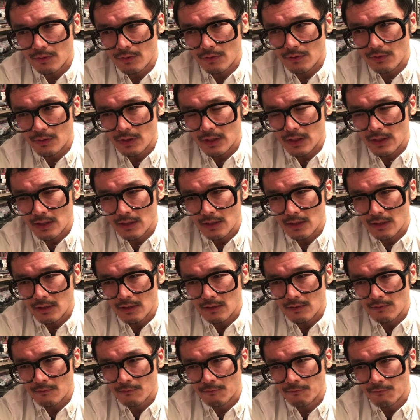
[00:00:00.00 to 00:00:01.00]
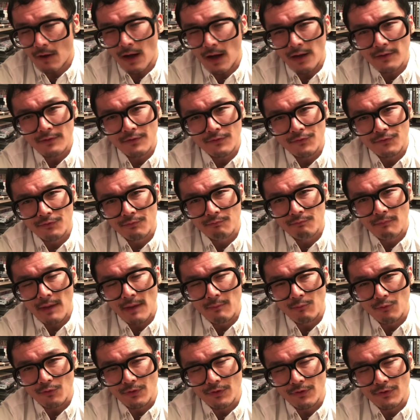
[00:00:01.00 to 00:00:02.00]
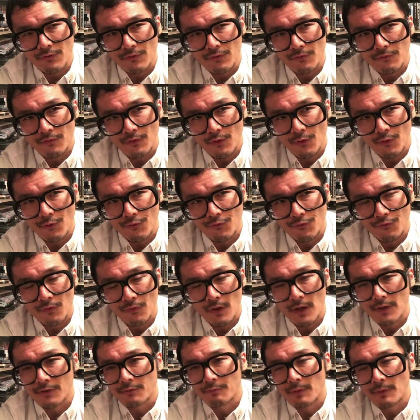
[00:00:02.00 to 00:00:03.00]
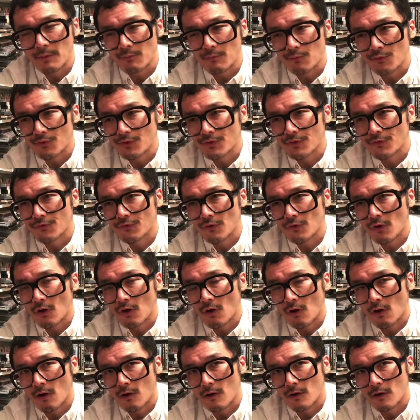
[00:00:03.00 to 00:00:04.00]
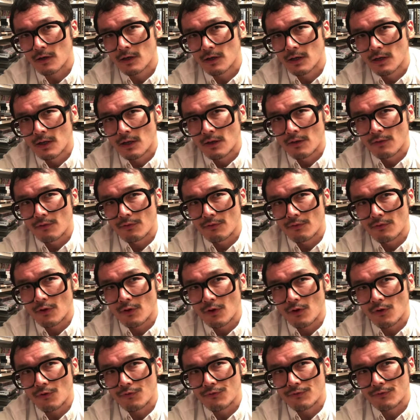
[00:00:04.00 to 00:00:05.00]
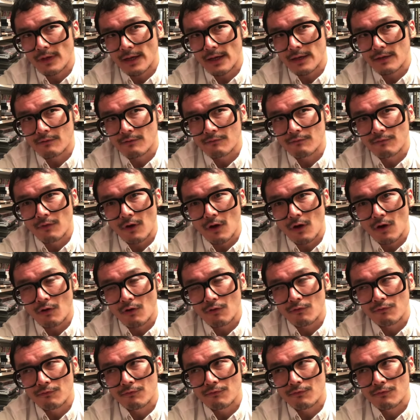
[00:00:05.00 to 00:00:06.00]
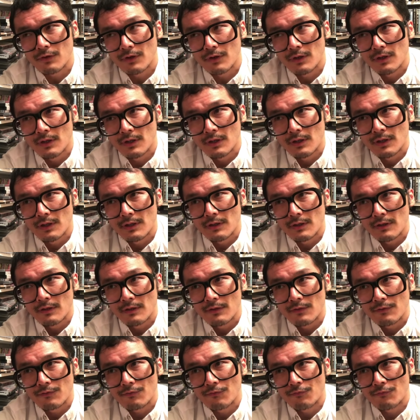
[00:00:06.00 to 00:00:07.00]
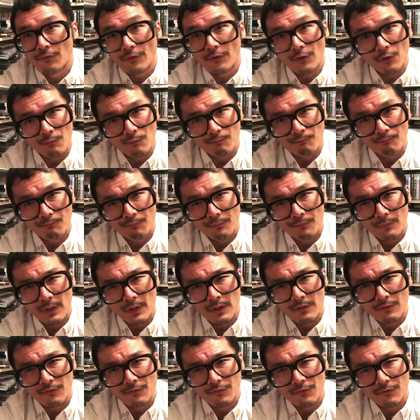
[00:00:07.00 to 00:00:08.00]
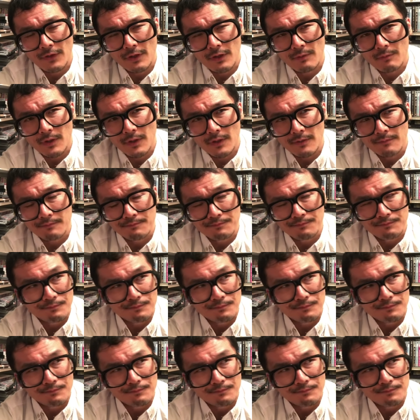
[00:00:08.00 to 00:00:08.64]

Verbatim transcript: the fondest memories of those fond memories are those that involve film and cinema.